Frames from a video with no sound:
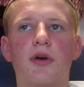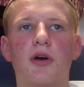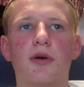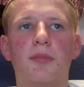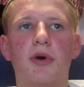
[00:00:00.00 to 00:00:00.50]

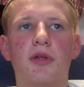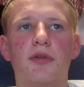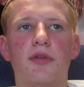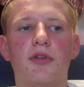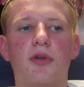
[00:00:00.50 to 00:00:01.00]

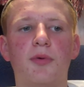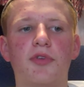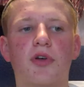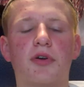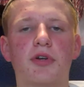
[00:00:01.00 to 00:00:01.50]
but it
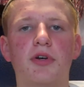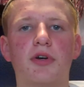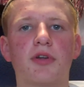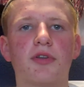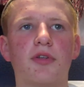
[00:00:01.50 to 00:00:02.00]
was all
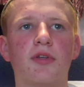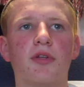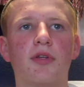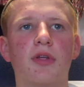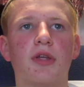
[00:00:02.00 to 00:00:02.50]
cooked.
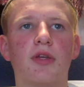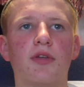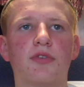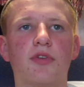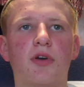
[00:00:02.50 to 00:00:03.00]

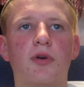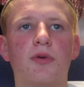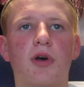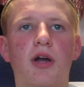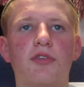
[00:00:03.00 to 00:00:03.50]

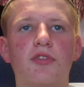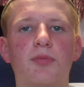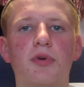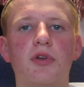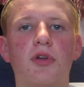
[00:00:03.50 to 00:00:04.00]
So I
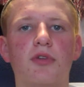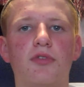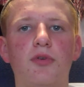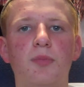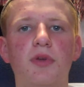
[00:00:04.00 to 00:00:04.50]
just put it on
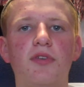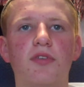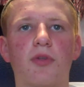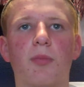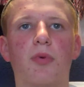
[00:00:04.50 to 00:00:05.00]
two
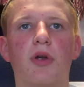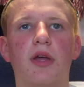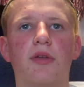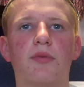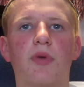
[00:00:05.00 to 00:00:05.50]
pieces of
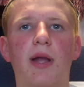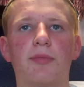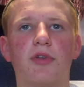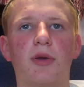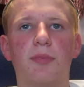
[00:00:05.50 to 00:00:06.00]
bread and
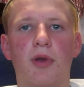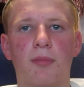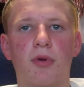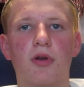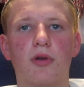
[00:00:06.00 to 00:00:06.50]
wrapped it up in
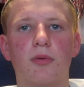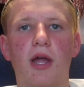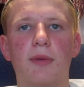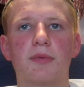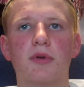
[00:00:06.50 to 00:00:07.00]
a burger
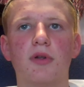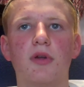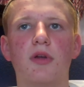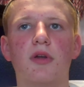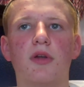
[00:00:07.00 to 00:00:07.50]
wrapper
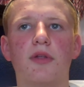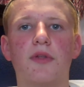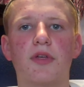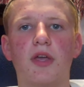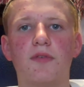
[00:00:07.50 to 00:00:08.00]

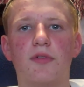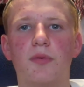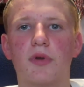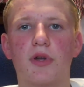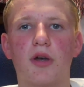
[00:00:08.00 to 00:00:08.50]
and then gave it
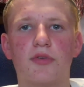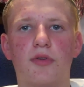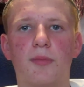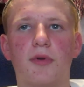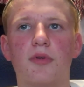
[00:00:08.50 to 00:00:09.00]
to a
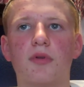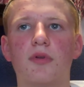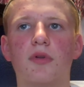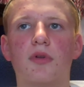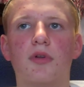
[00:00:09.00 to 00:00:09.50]
customer.
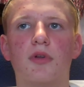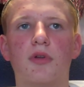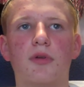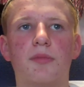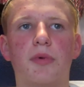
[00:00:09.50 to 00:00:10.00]

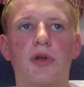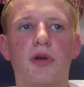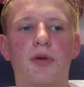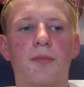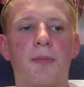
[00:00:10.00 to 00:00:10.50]

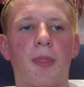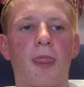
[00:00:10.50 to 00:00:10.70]
But,